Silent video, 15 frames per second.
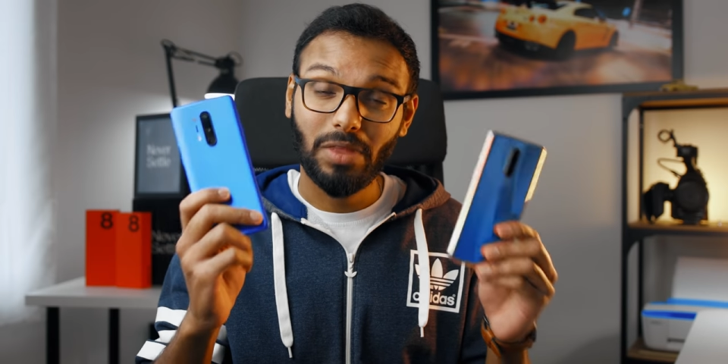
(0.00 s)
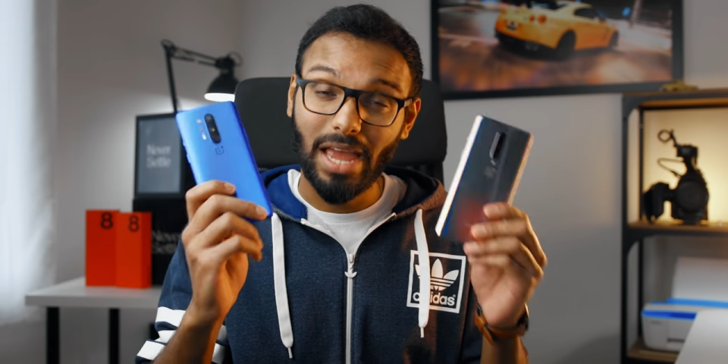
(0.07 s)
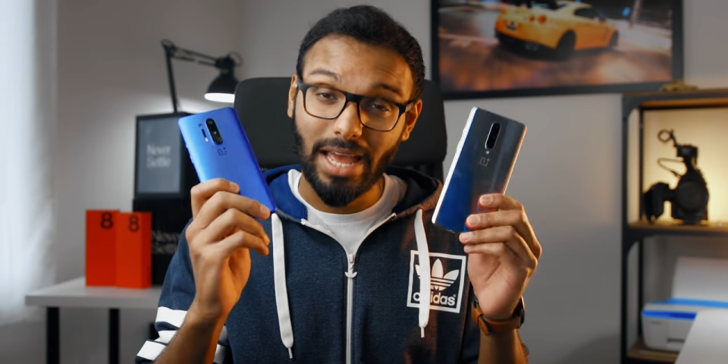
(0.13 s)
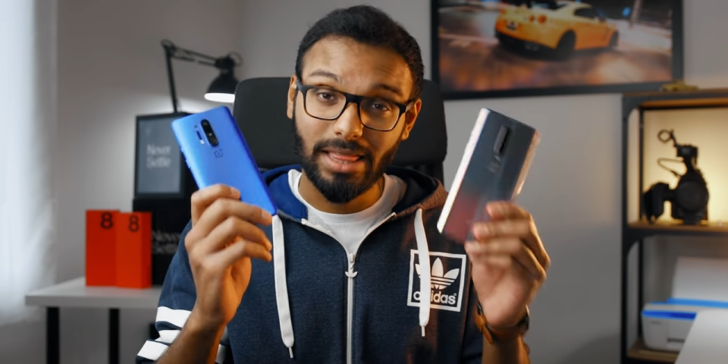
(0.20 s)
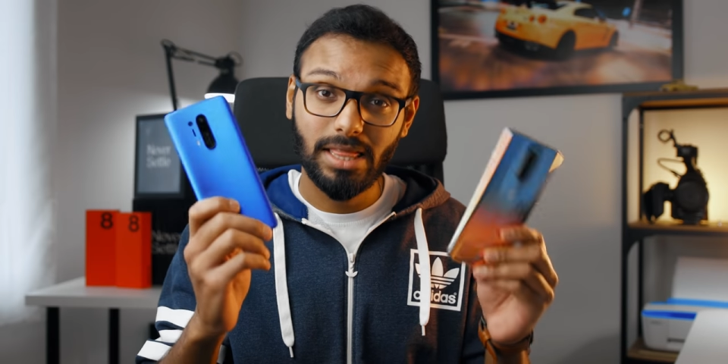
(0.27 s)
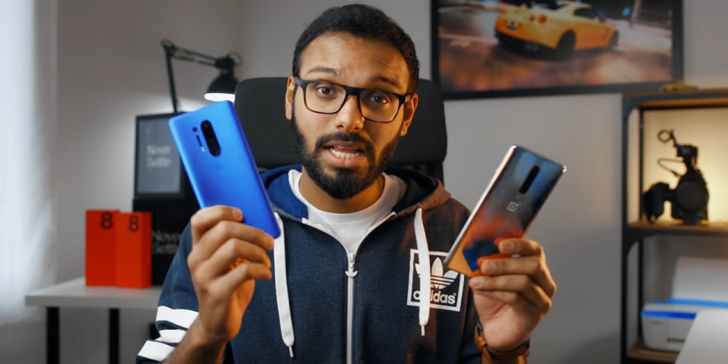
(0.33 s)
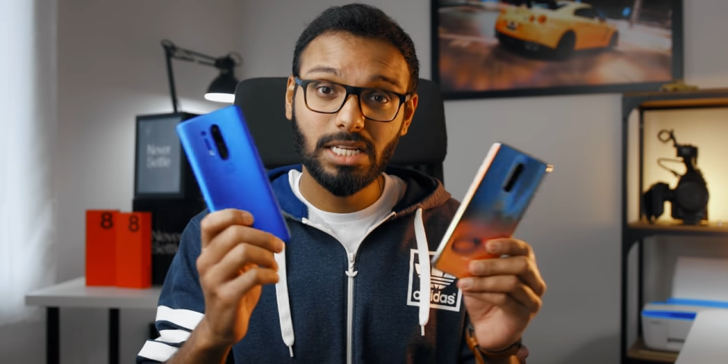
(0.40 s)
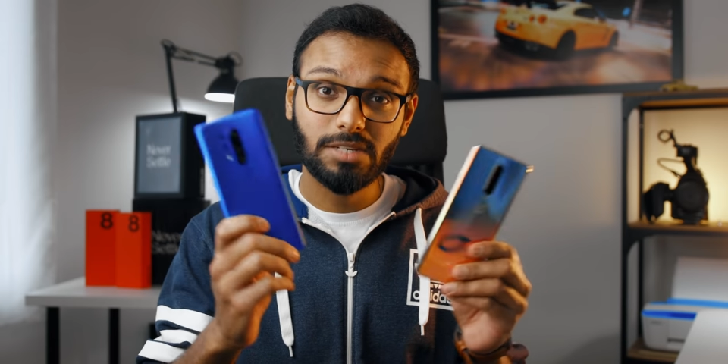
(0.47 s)

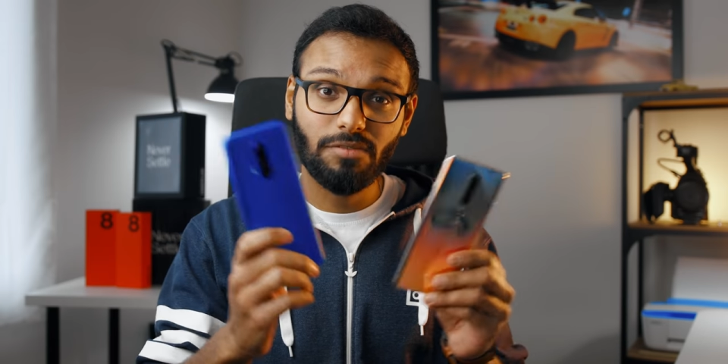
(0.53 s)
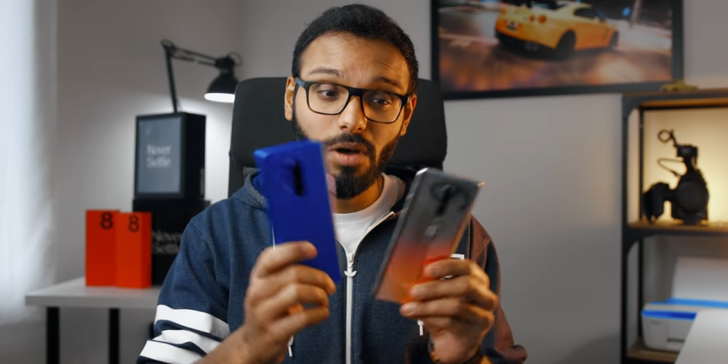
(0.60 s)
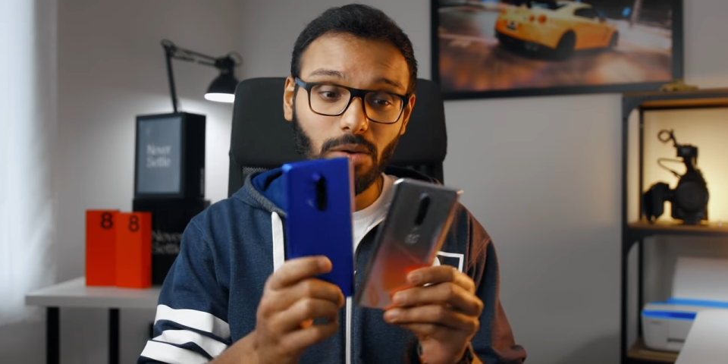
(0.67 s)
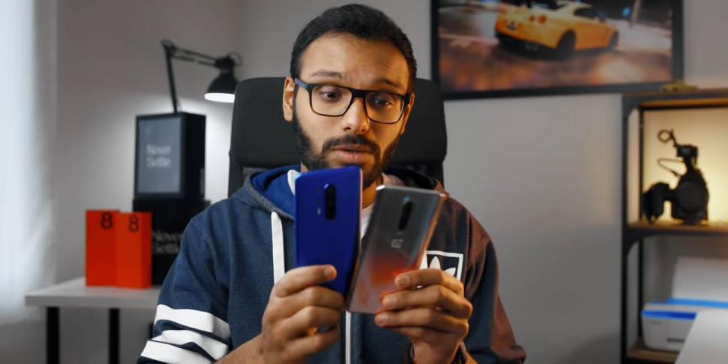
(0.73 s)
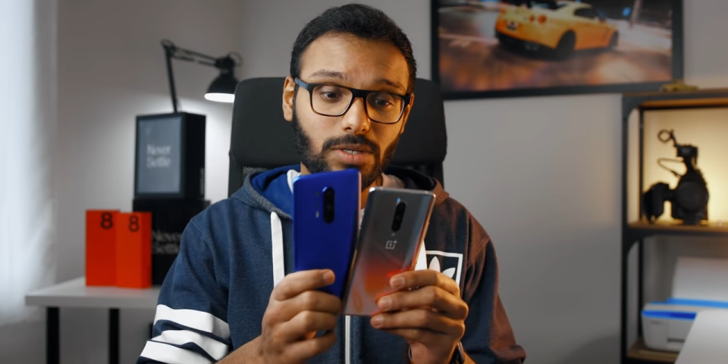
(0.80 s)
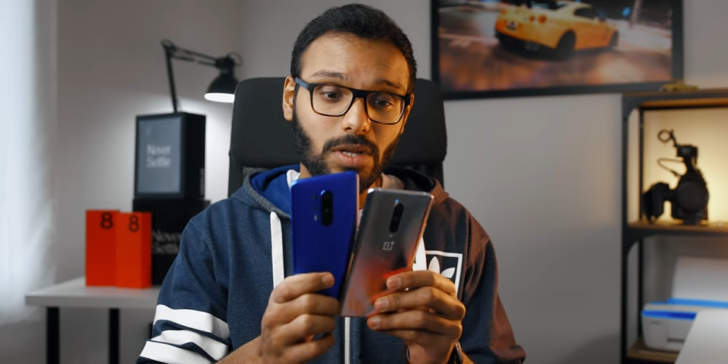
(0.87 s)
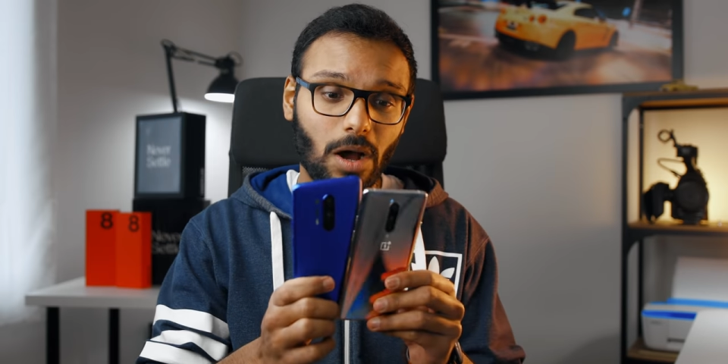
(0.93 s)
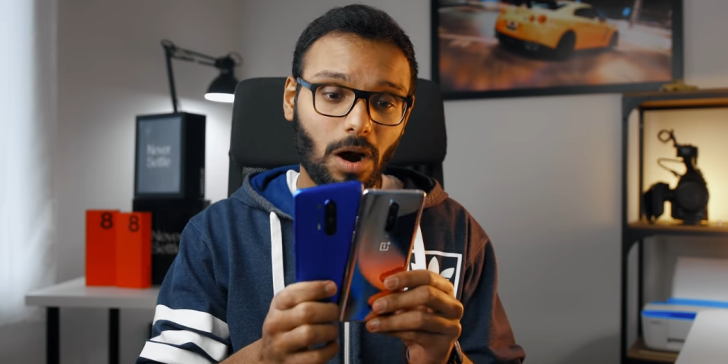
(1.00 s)
And these
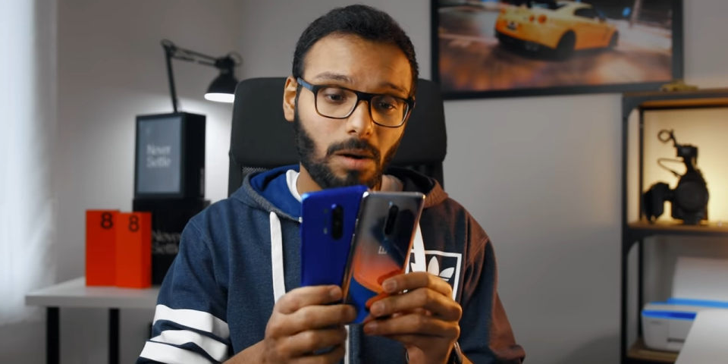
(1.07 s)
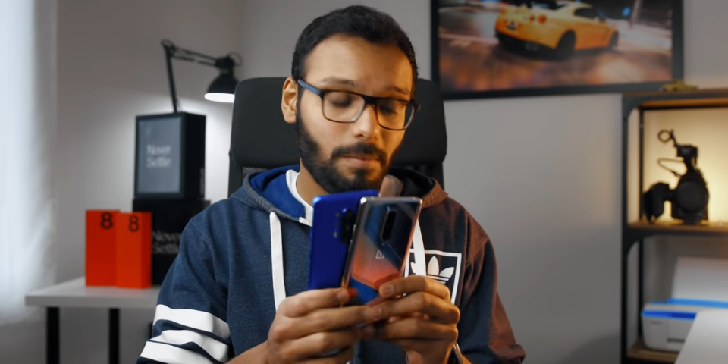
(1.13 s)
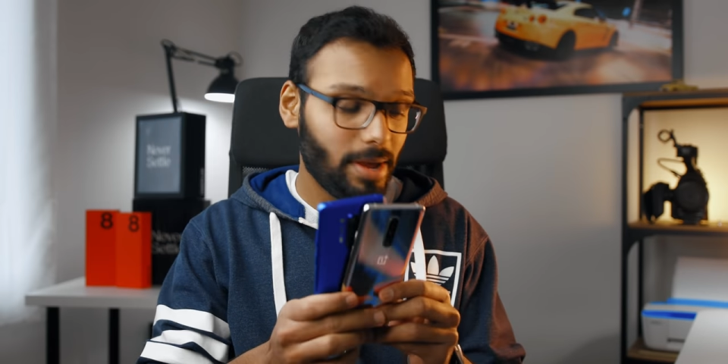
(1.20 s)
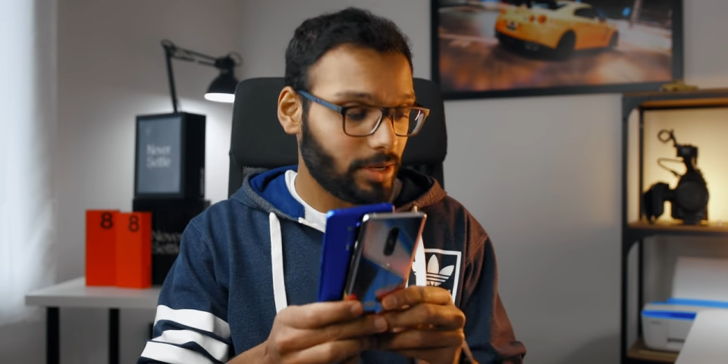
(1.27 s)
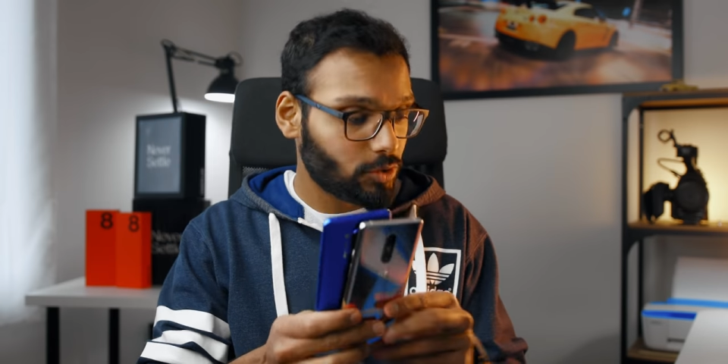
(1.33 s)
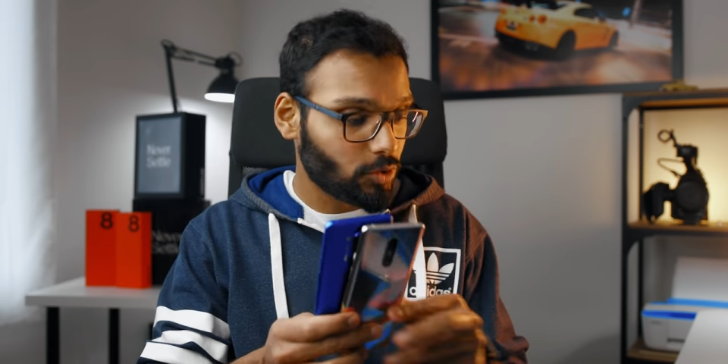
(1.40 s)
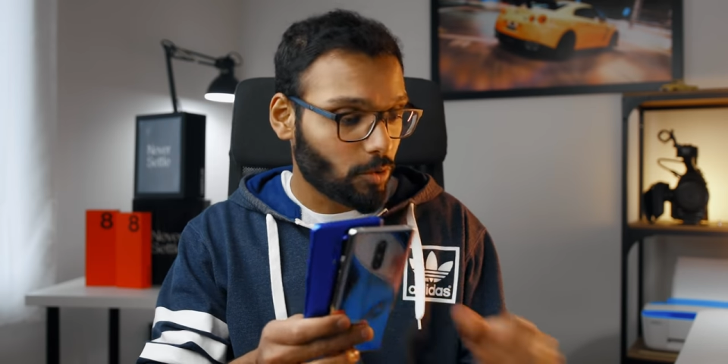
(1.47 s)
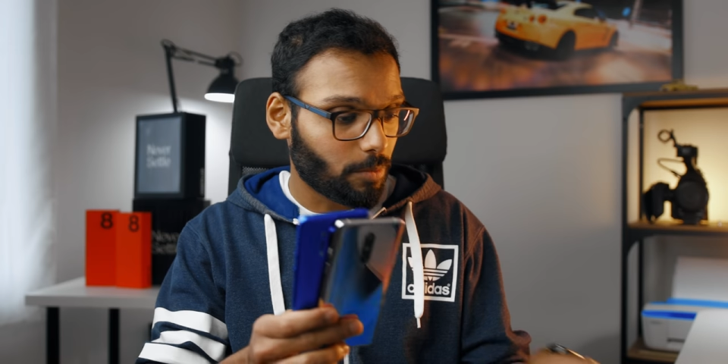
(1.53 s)
phones are
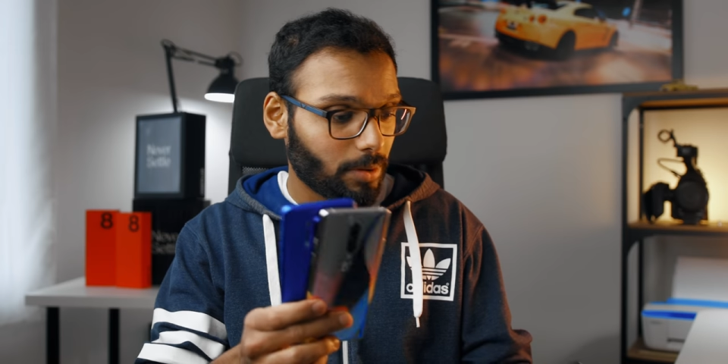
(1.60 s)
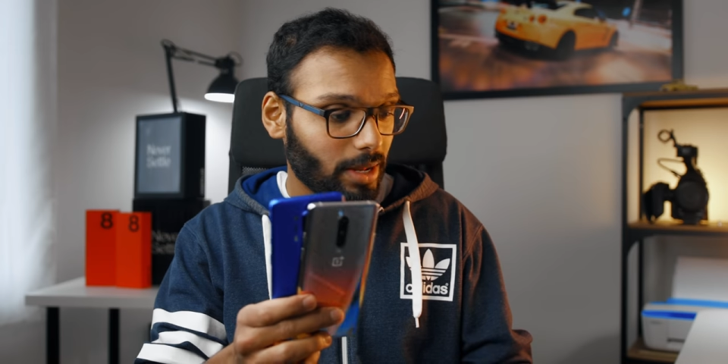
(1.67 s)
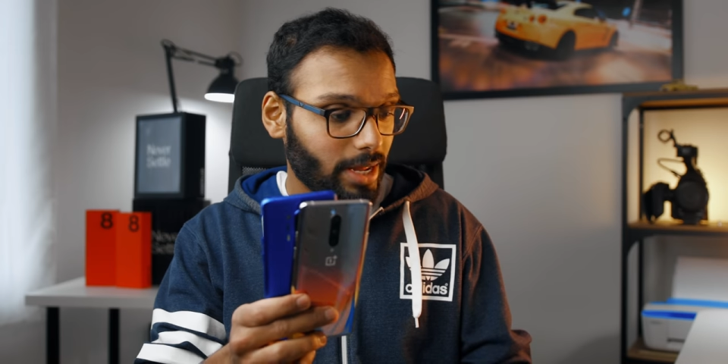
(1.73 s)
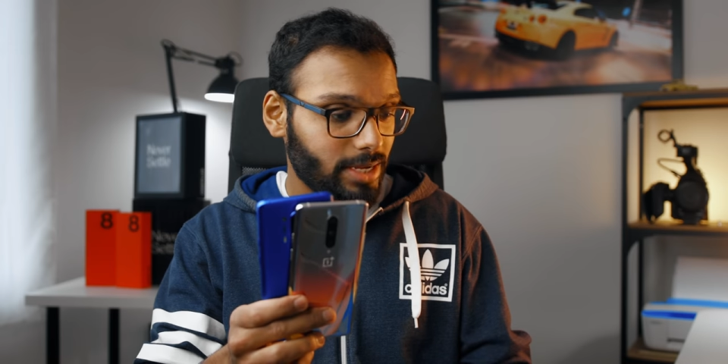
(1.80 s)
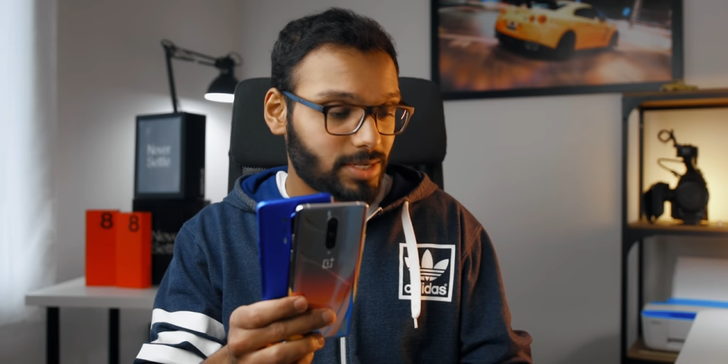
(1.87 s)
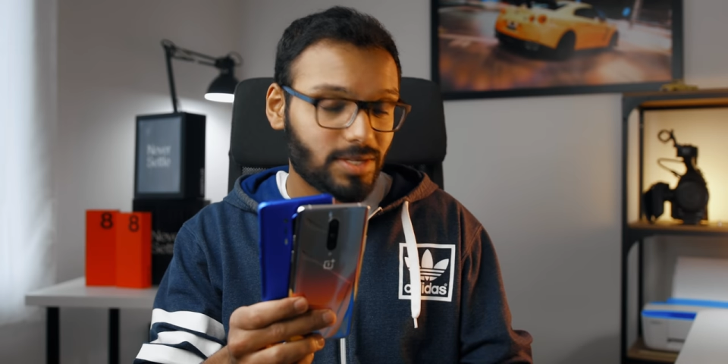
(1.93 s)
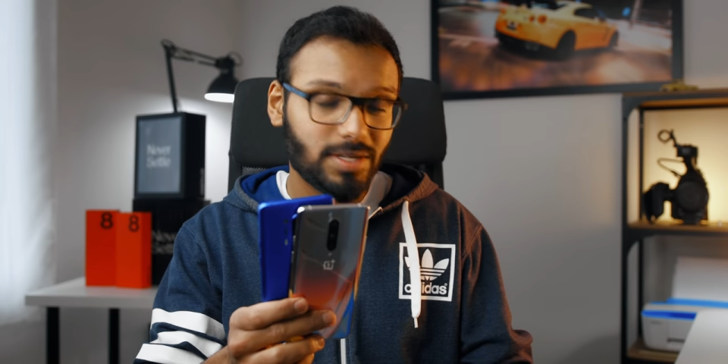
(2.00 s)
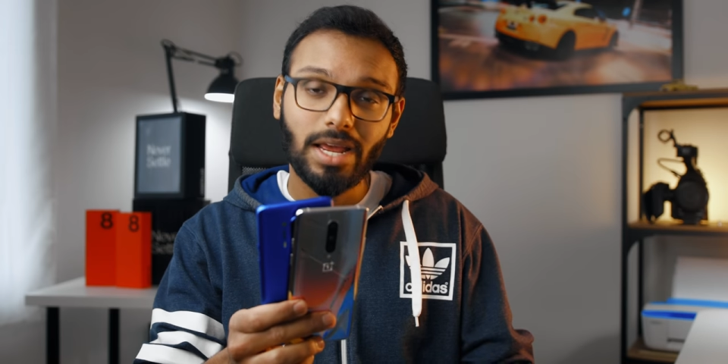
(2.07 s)
meant to
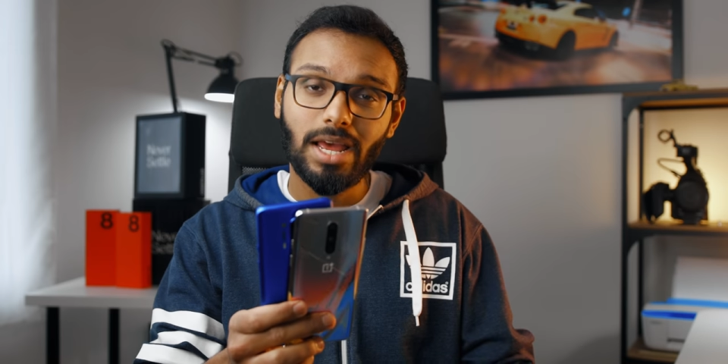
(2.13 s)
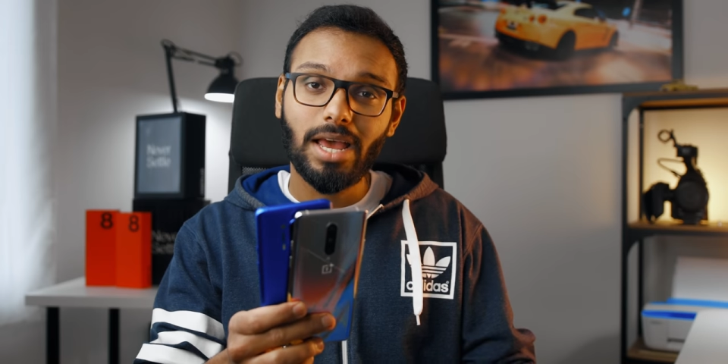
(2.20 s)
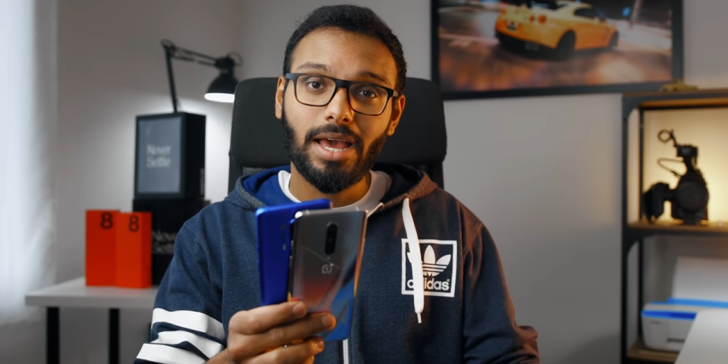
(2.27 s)
replace